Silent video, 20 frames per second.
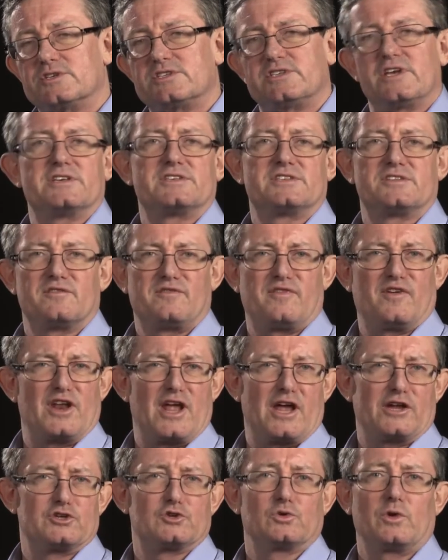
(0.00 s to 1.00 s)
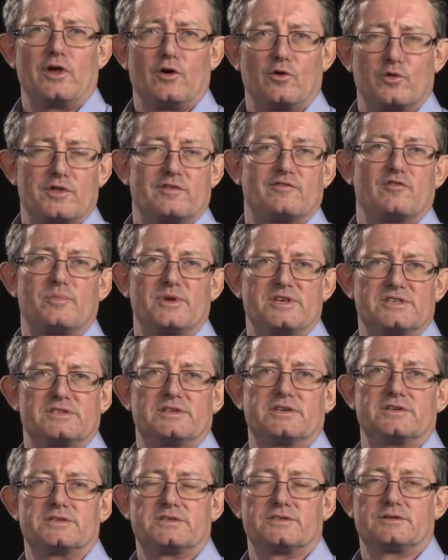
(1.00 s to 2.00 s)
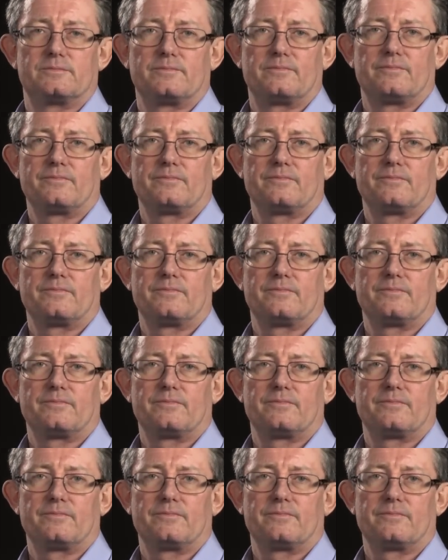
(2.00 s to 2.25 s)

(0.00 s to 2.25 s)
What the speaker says: assess the financial health of a business?